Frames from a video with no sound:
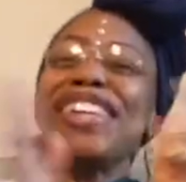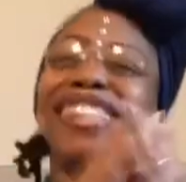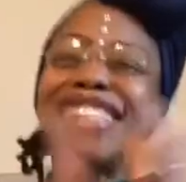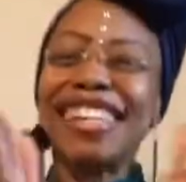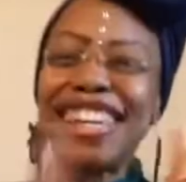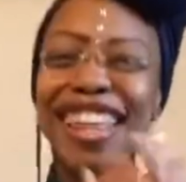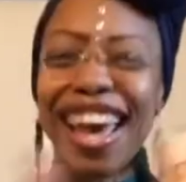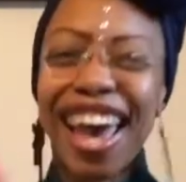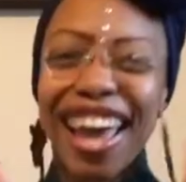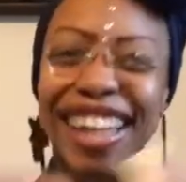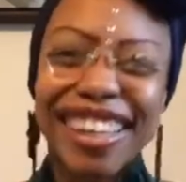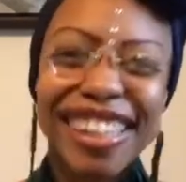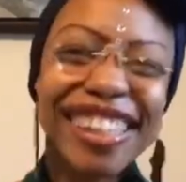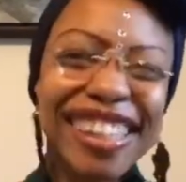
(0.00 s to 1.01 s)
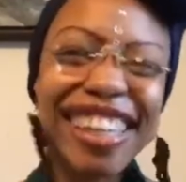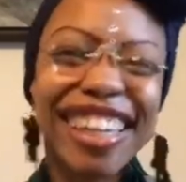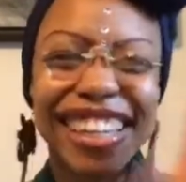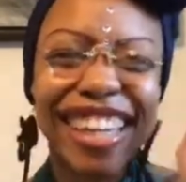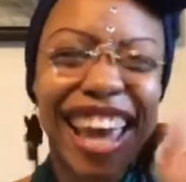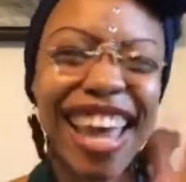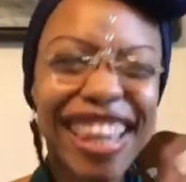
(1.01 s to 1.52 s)
see that?
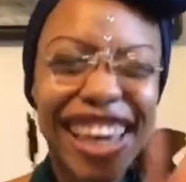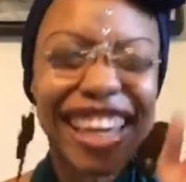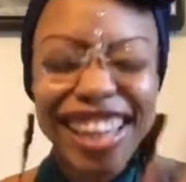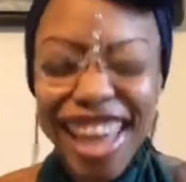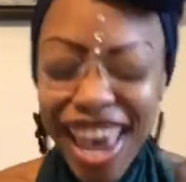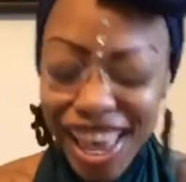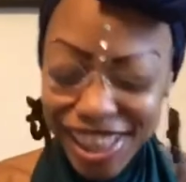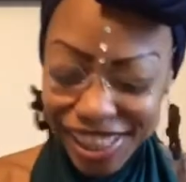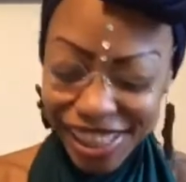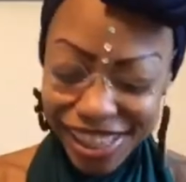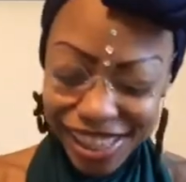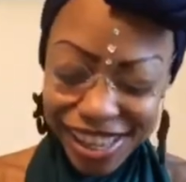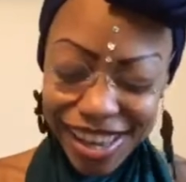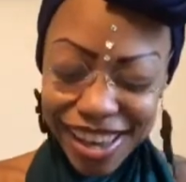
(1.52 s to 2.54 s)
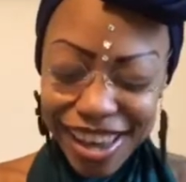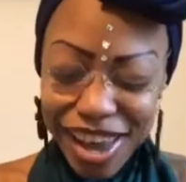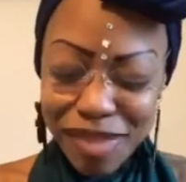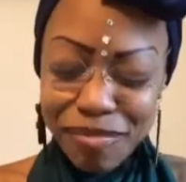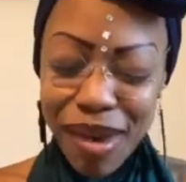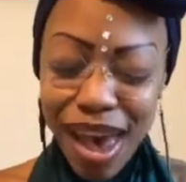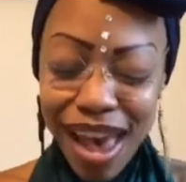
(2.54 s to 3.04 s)
Look at that.
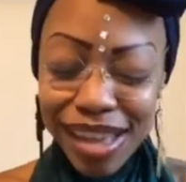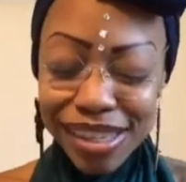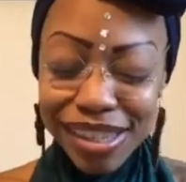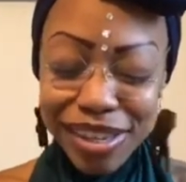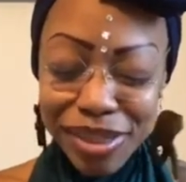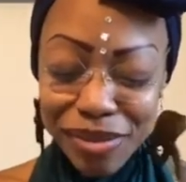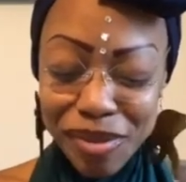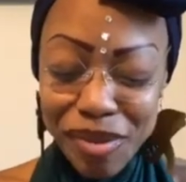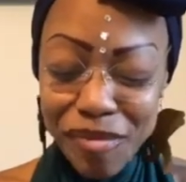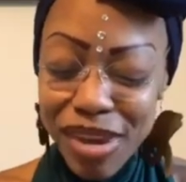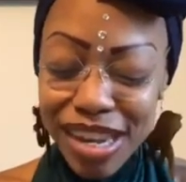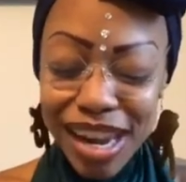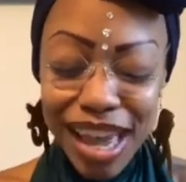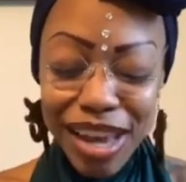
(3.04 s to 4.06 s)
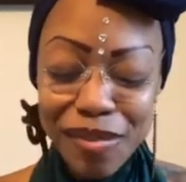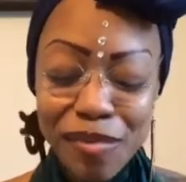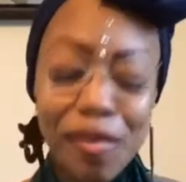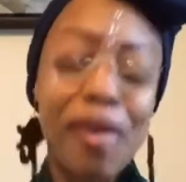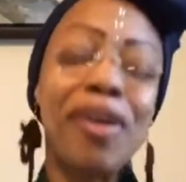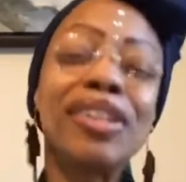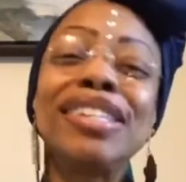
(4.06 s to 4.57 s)
Passing through me like
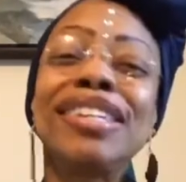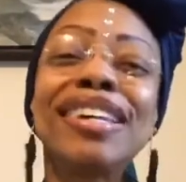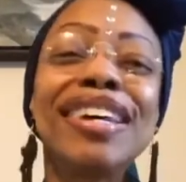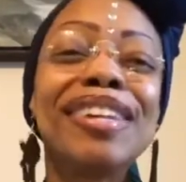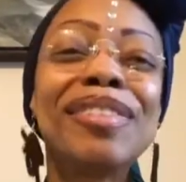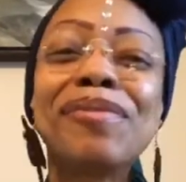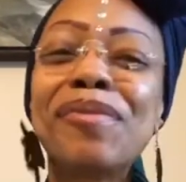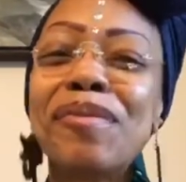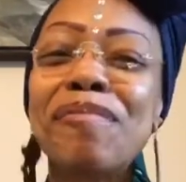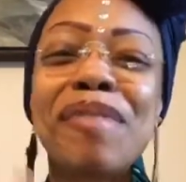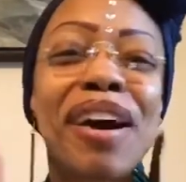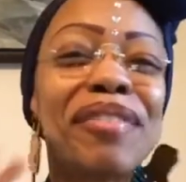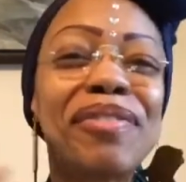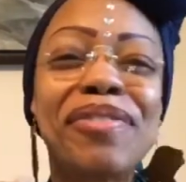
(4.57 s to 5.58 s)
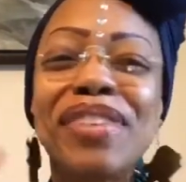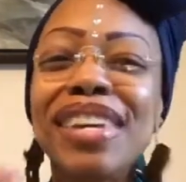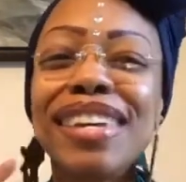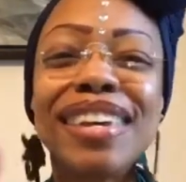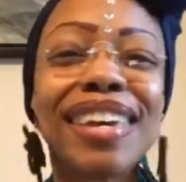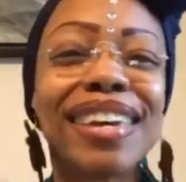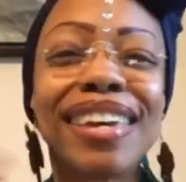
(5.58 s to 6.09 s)
water through my
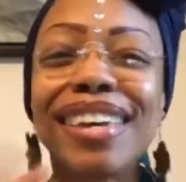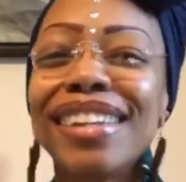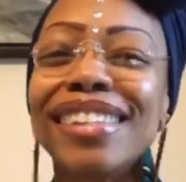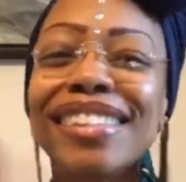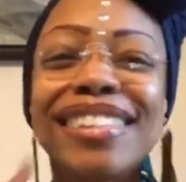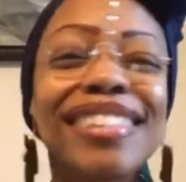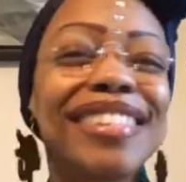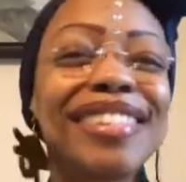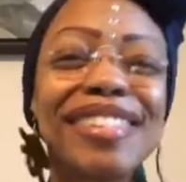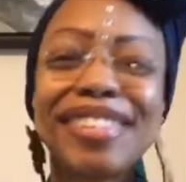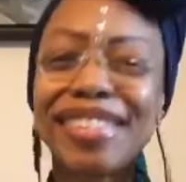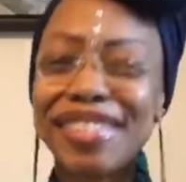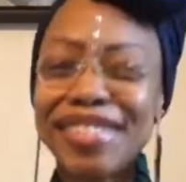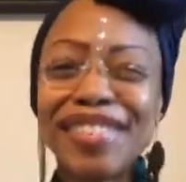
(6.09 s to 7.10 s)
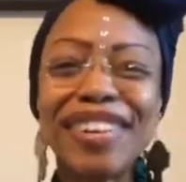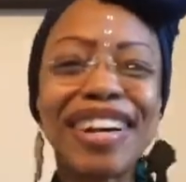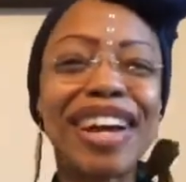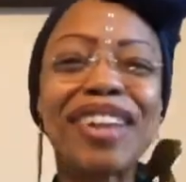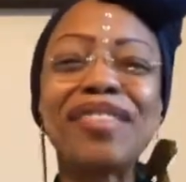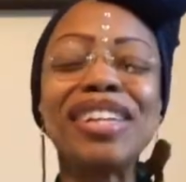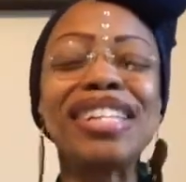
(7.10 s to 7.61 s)
fingers. Oh, I
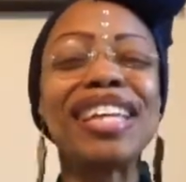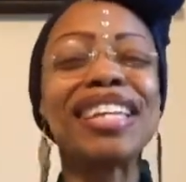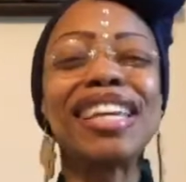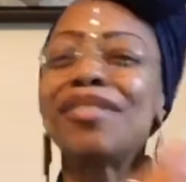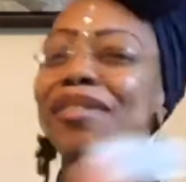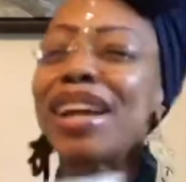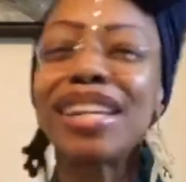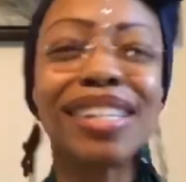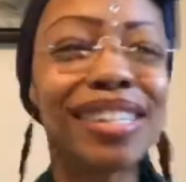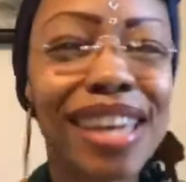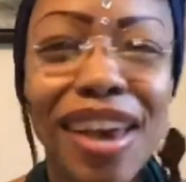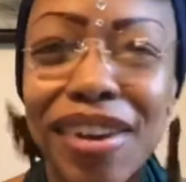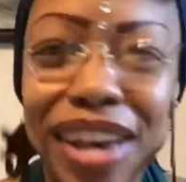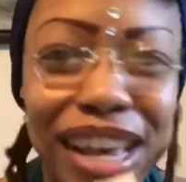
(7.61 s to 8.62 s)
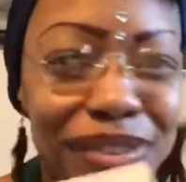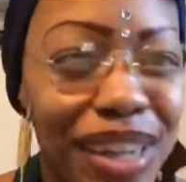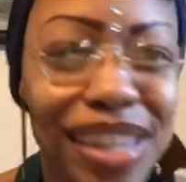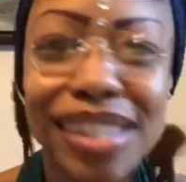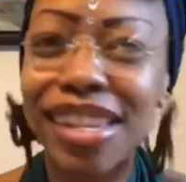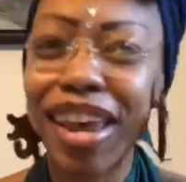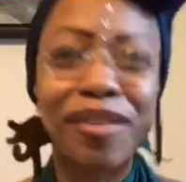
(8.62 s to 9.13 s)
gotta read that again. Write this down, guys. Write
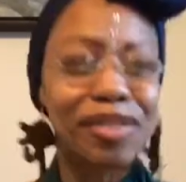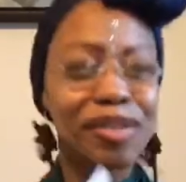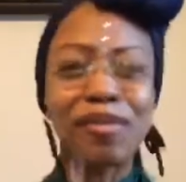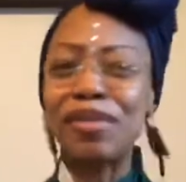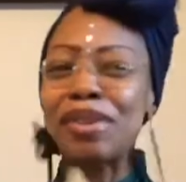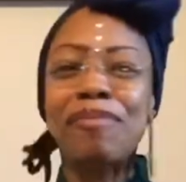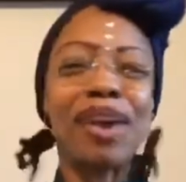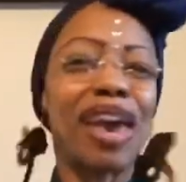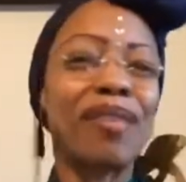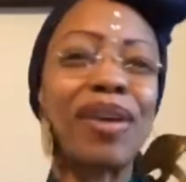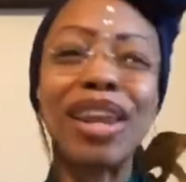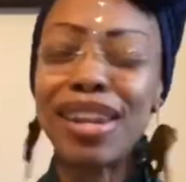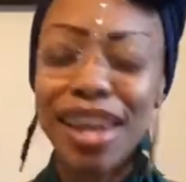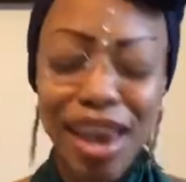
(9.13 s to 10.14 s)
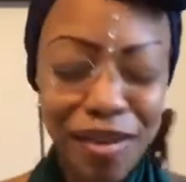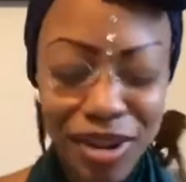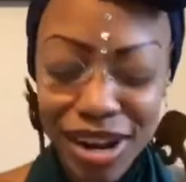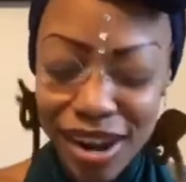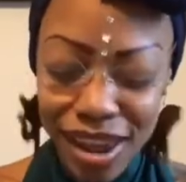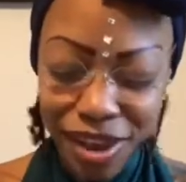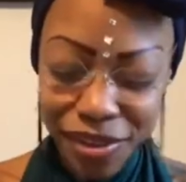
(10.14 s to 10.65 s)
this down when you pad. Write it down, write it
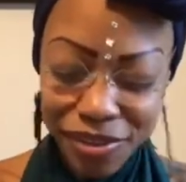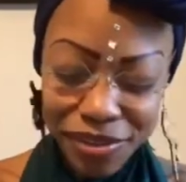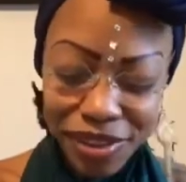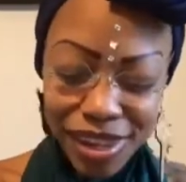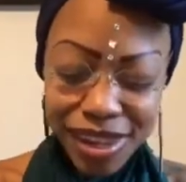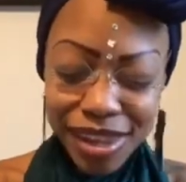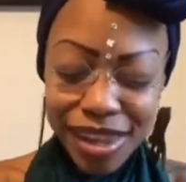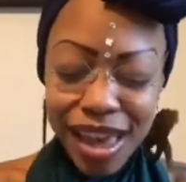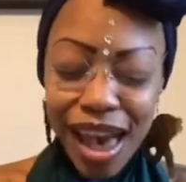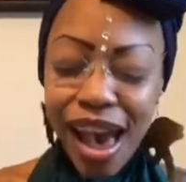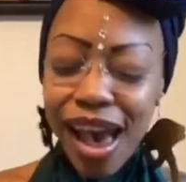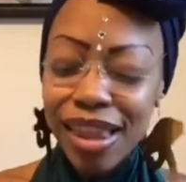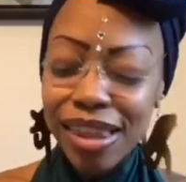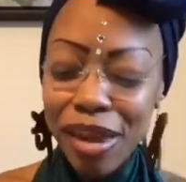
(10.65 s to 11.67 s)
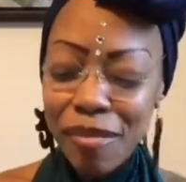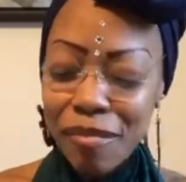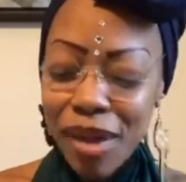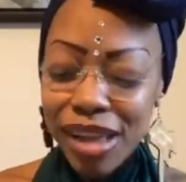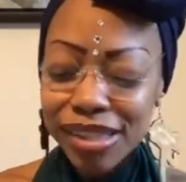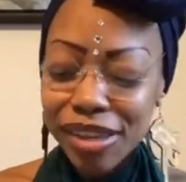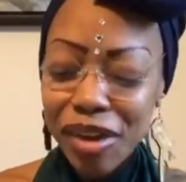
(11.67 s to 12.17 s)
down. I let
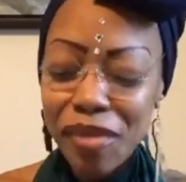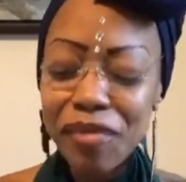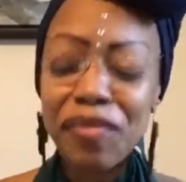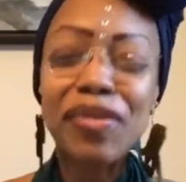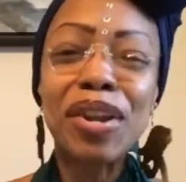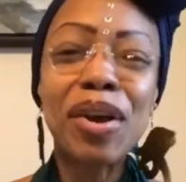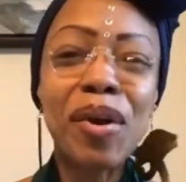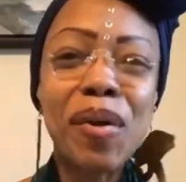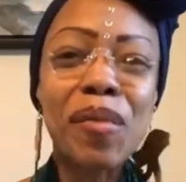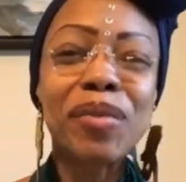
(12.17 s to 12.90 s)
myself flow with